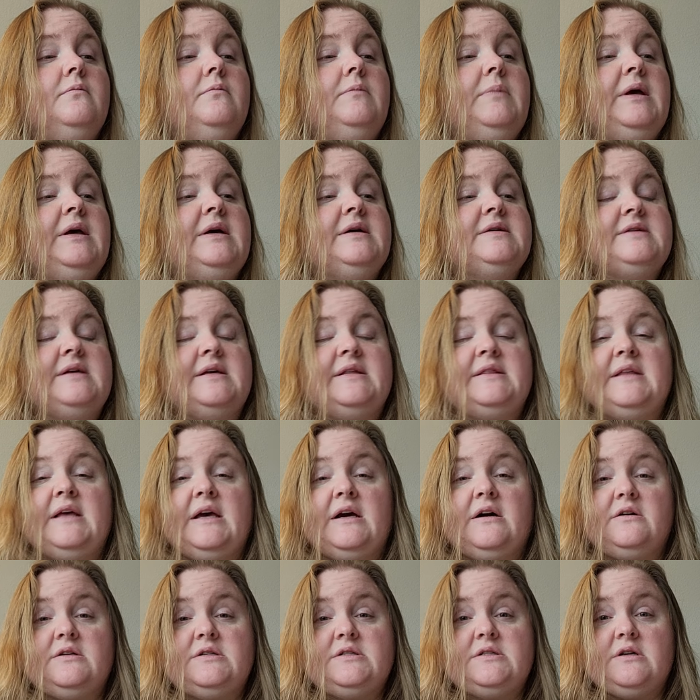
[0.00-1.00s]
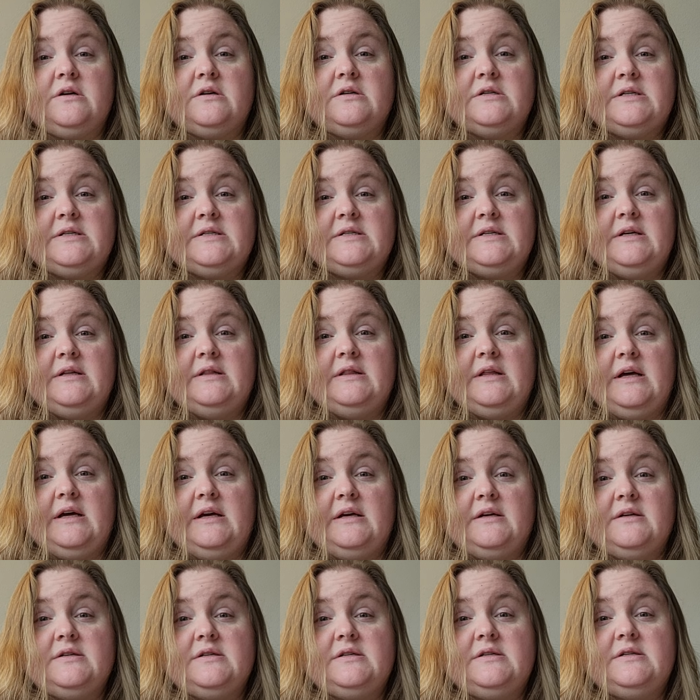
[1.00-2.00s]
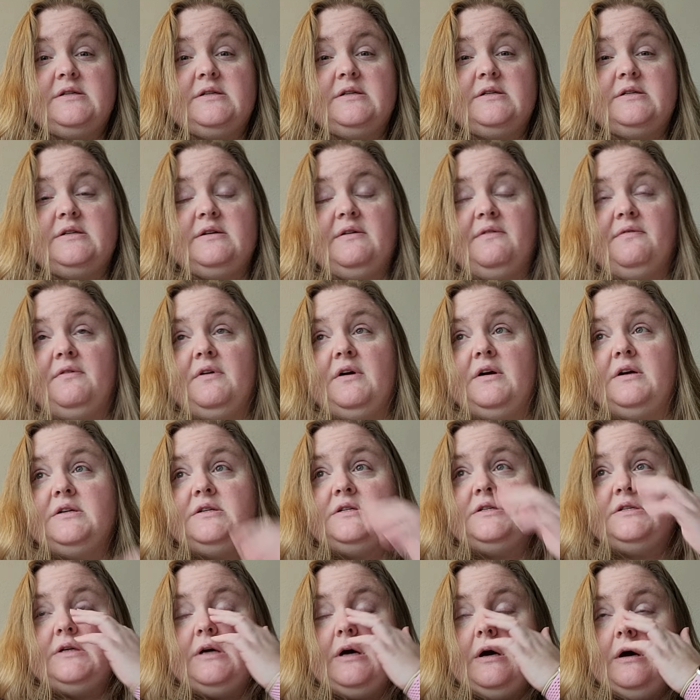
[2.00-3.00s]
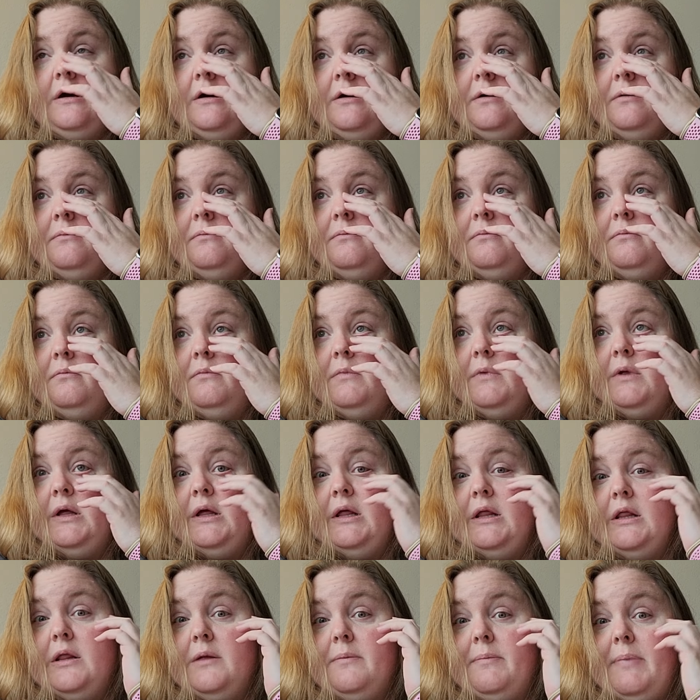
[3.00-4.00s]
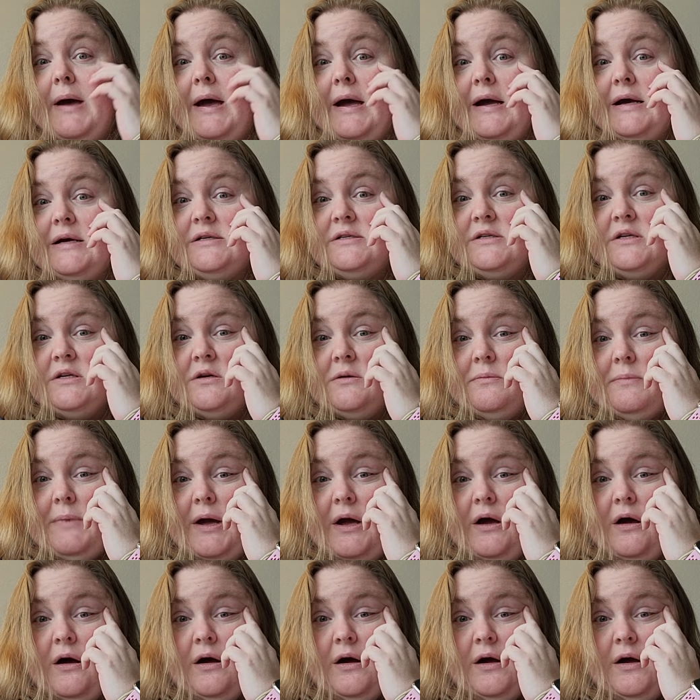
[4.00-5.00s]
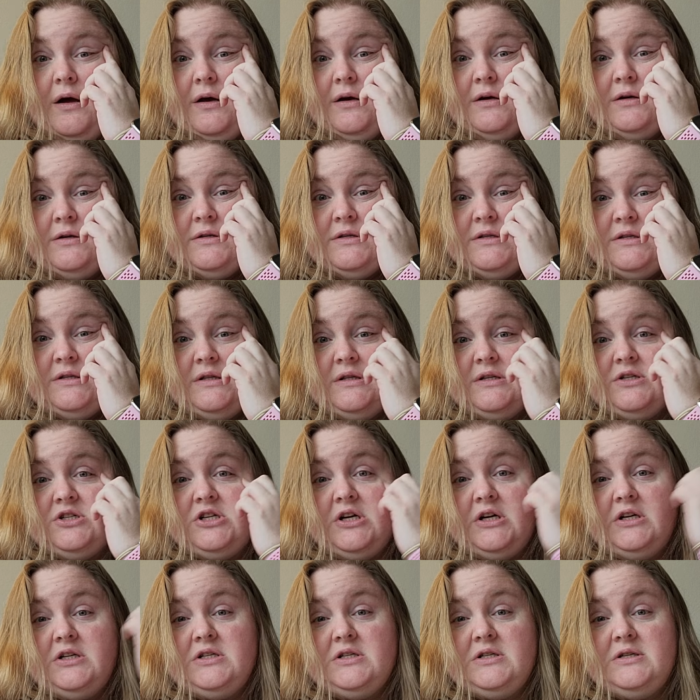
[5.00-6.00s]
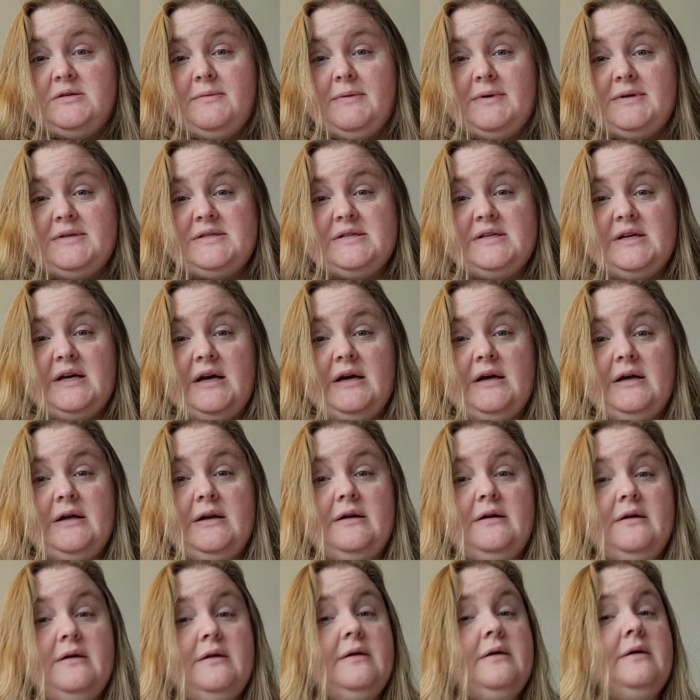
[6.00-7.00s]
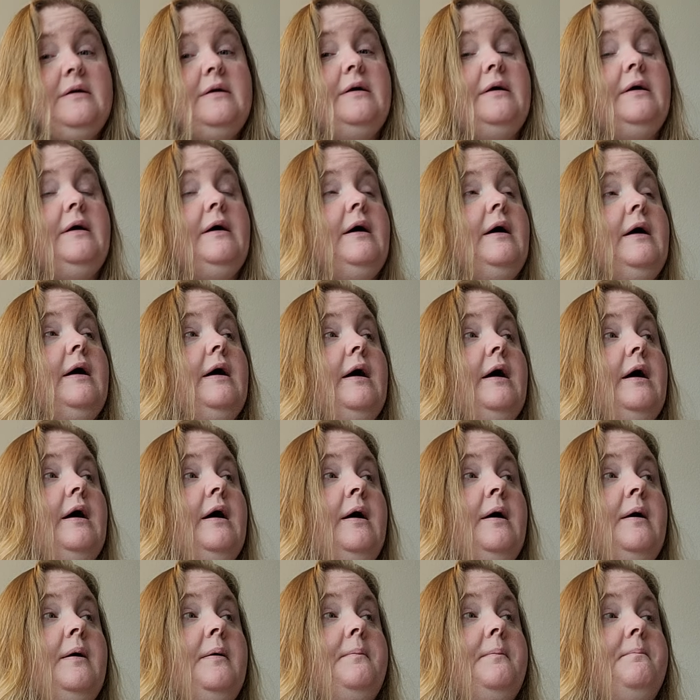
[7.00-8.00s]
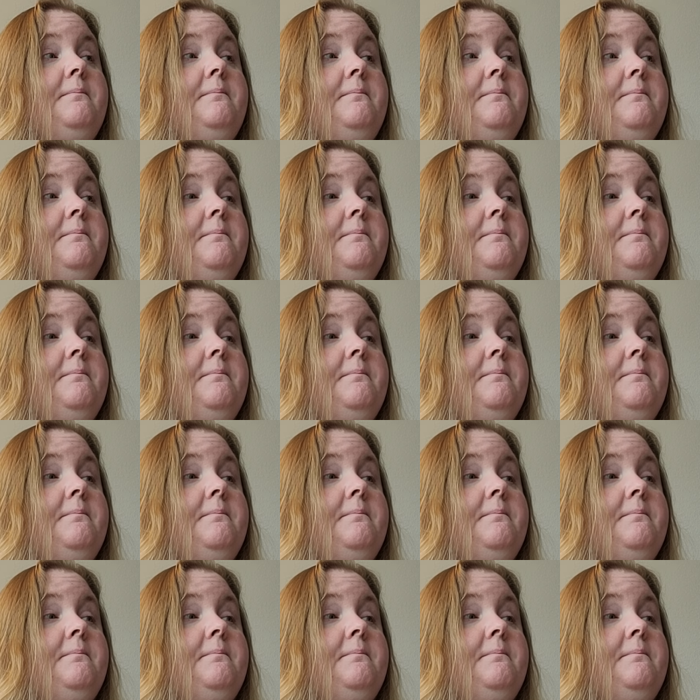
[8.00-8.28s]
because I think I'll start to see things different. Um, the bags under my eyes, the changes in my skin. Um,